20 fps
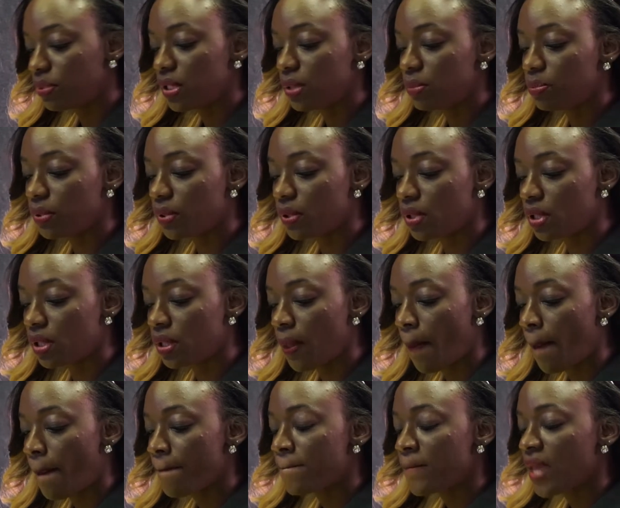people.
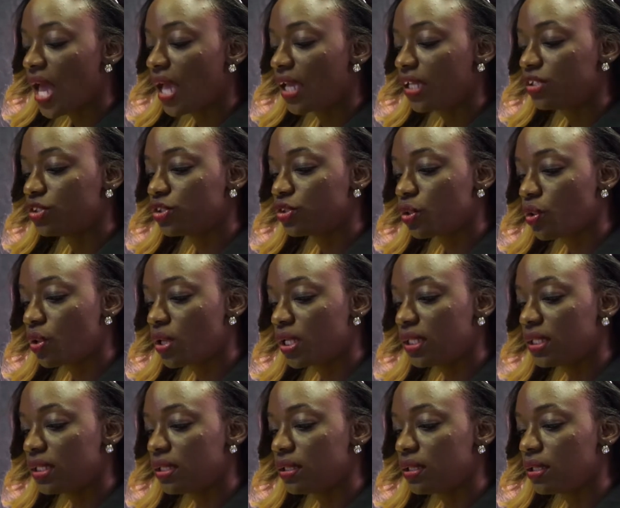I
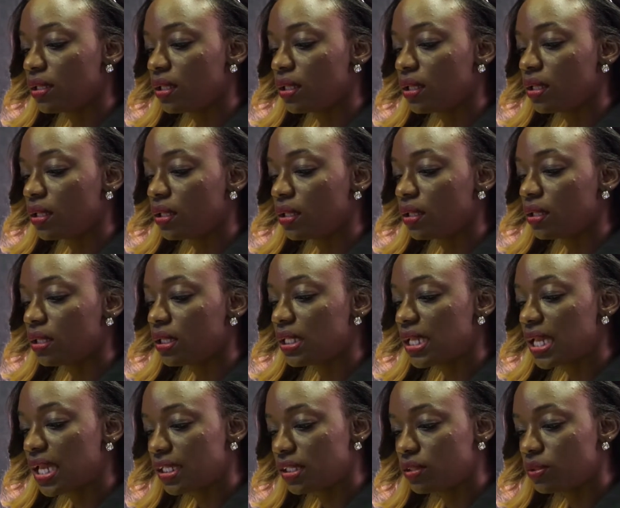joined a
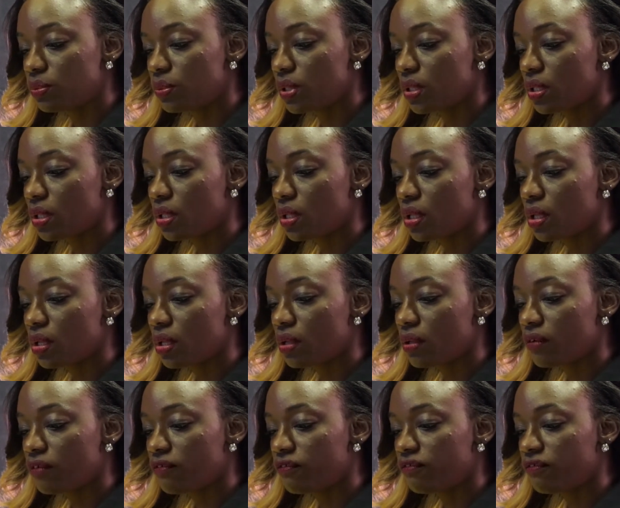network
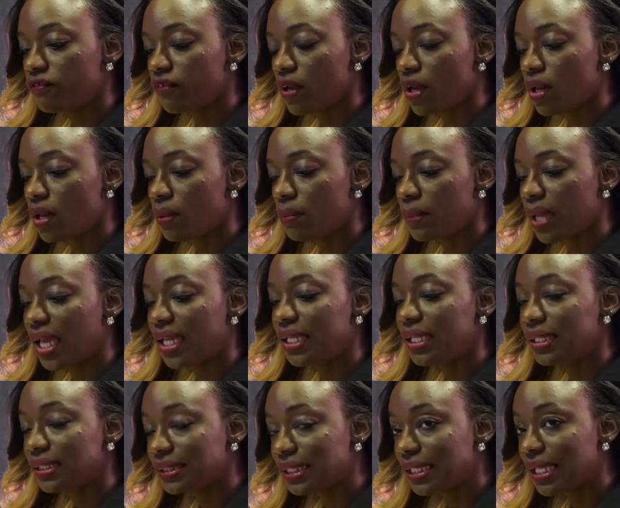of, um, an
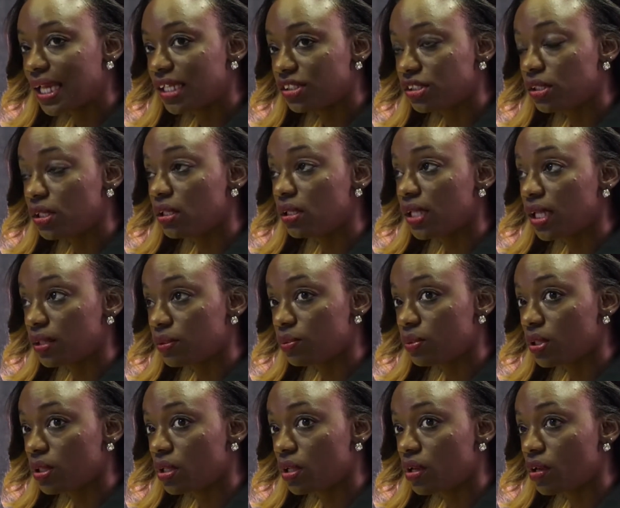international
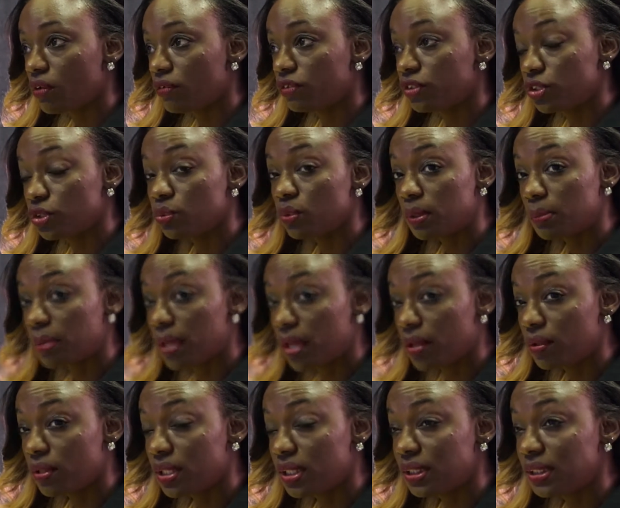network of shoe
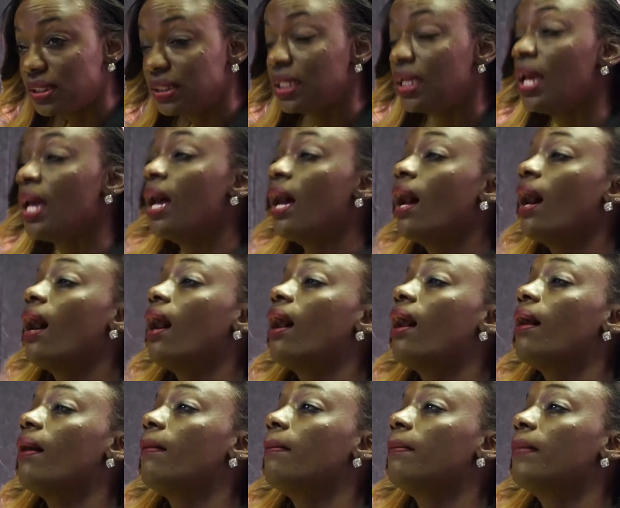repairers,
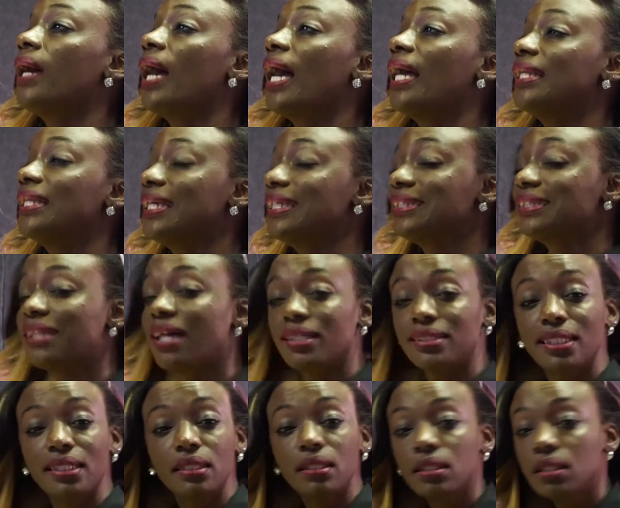um, and I
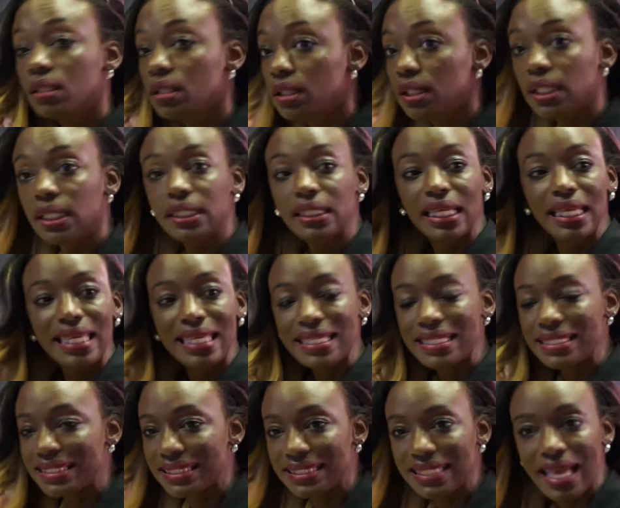started learning the
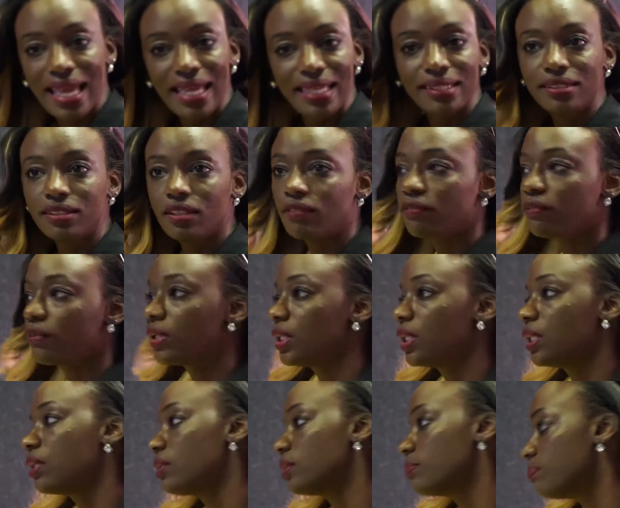insides of
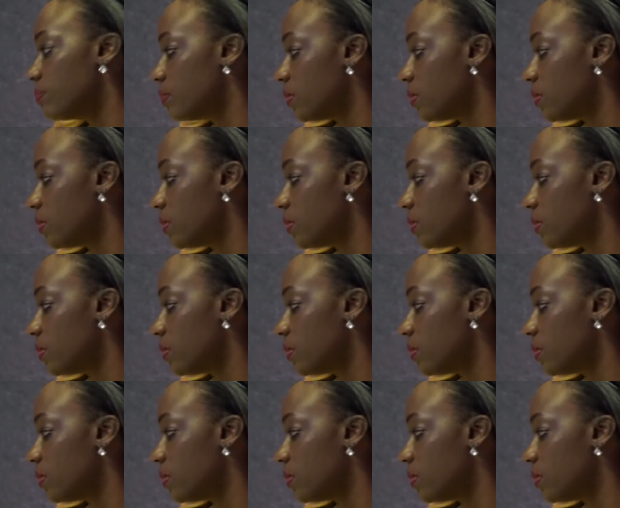running a,